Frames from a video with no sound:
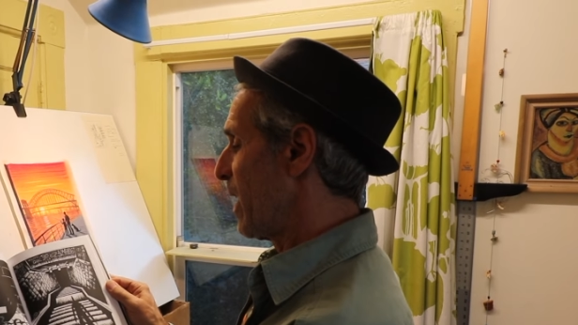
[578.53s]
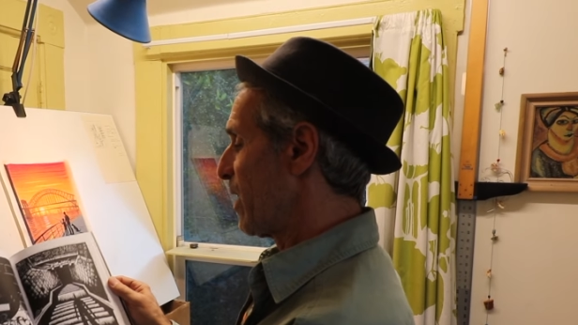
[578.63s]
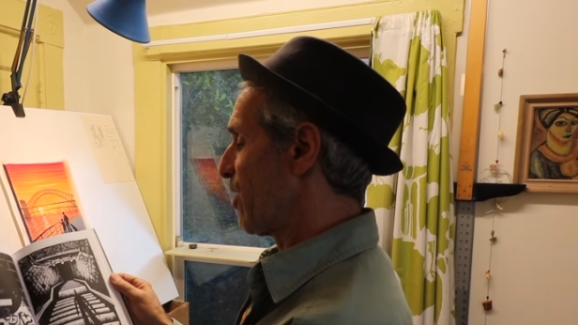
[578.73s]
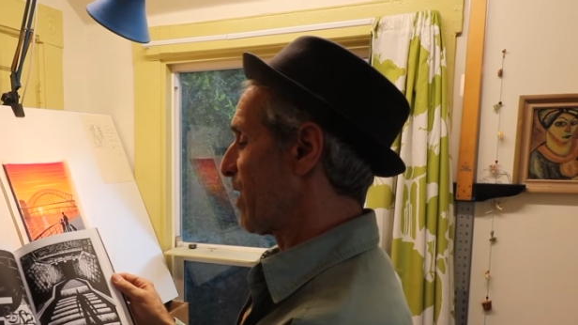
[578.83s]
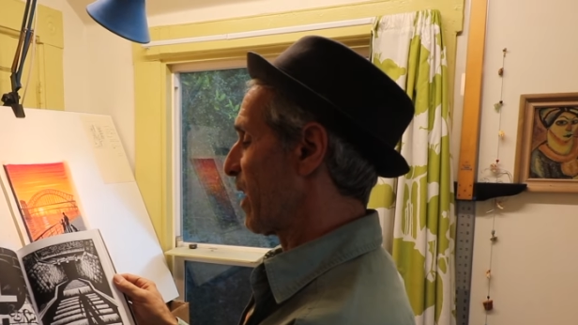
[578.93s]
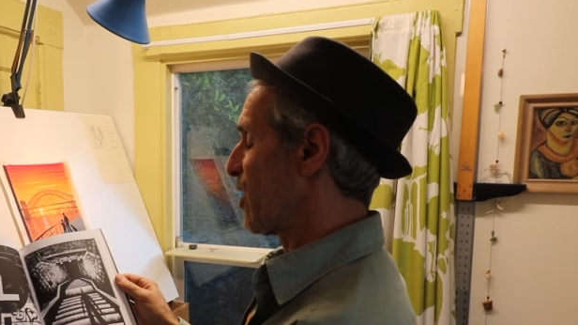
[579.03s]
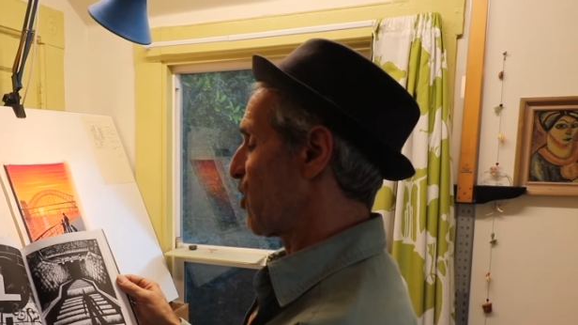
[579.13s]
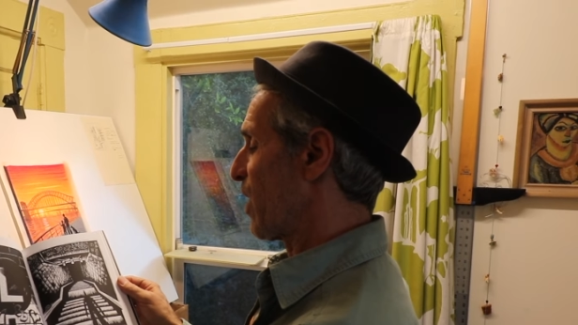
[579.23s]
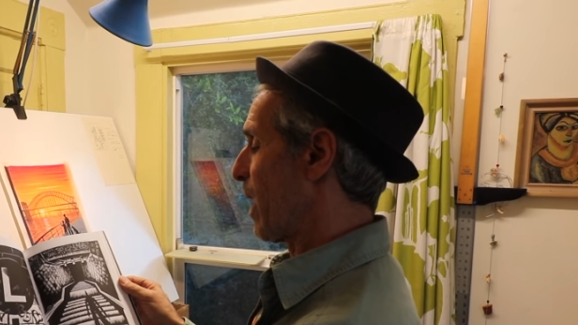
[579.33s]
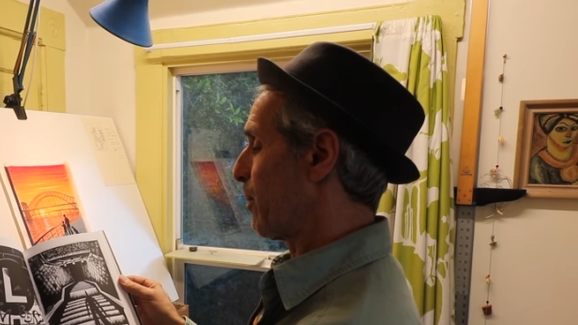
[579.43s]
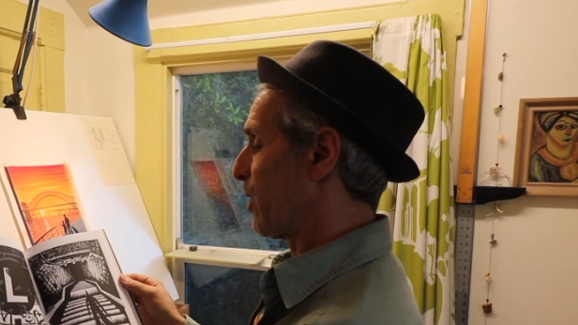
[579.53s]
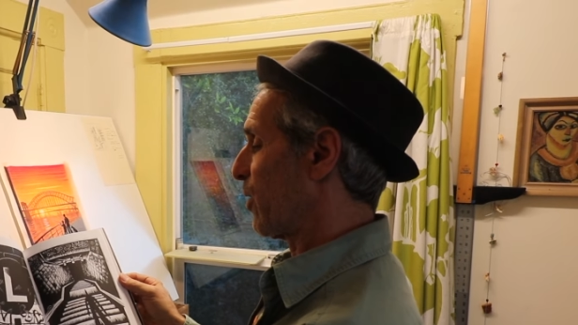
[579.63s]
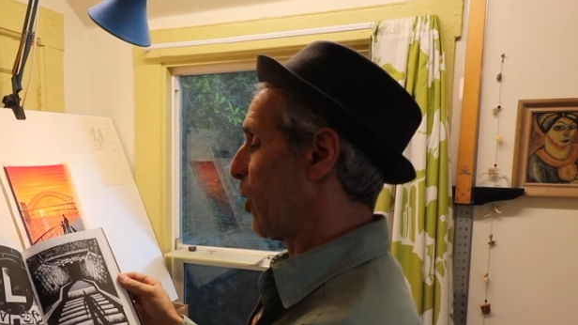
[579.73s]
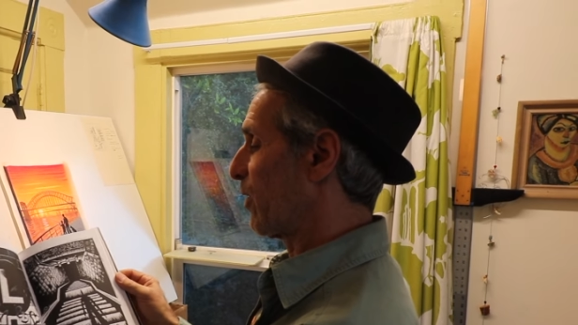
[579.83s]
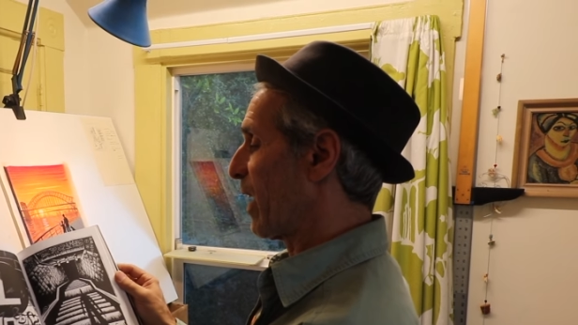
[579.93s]
The second chapter, it
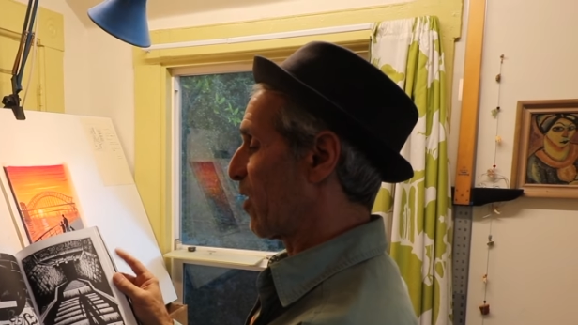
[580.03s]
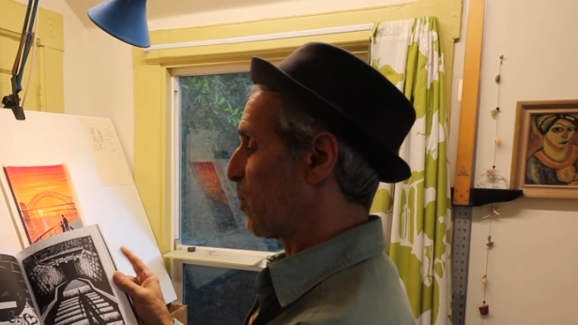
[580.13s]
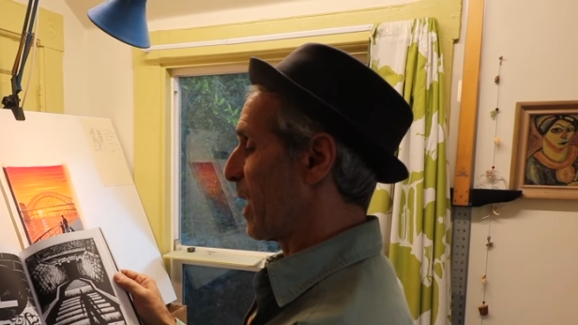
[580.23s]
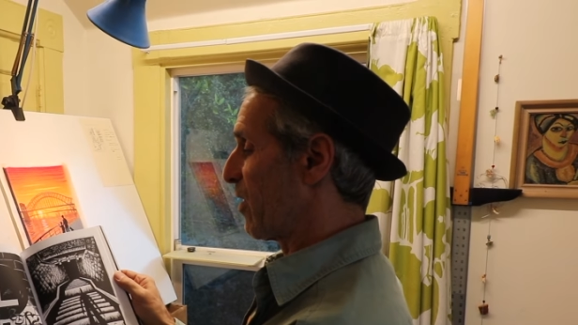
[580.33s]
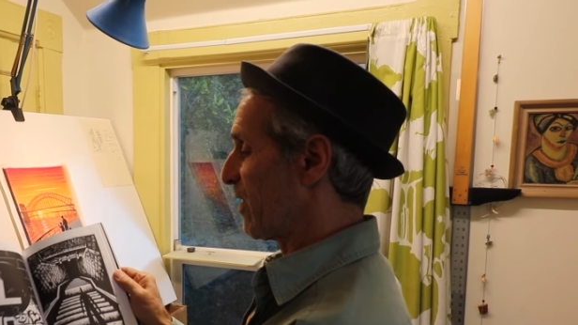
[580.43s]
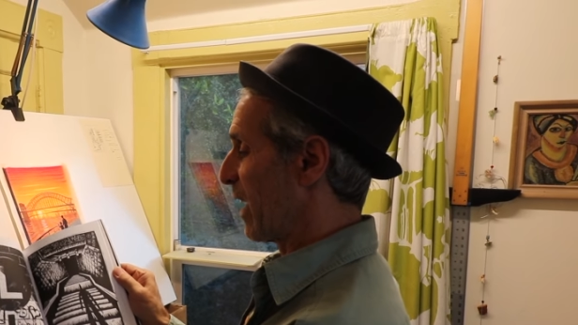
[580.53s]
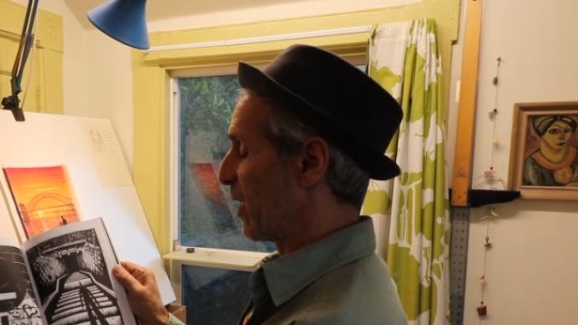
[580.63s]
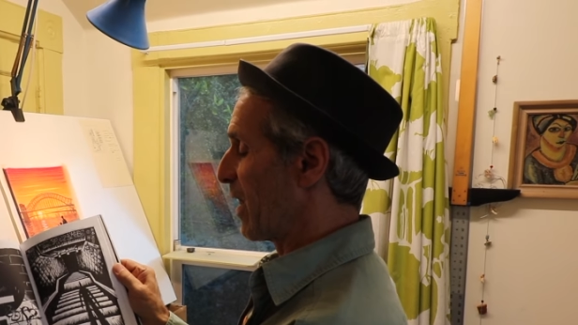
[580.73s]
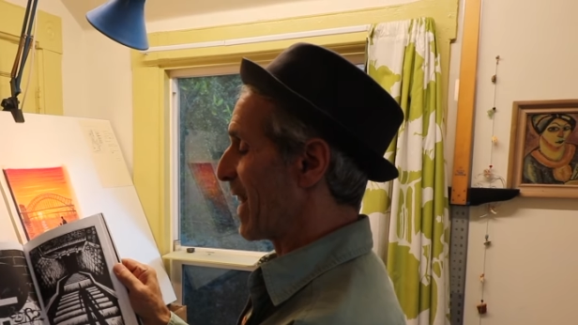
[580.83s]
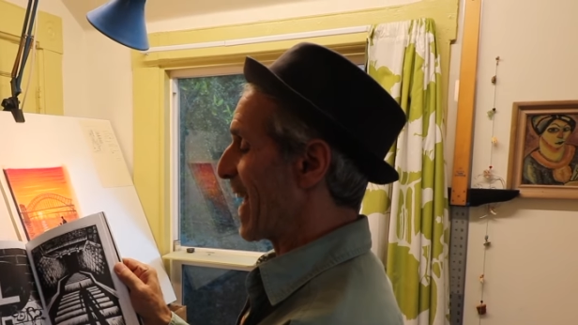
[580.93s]
all takes place down on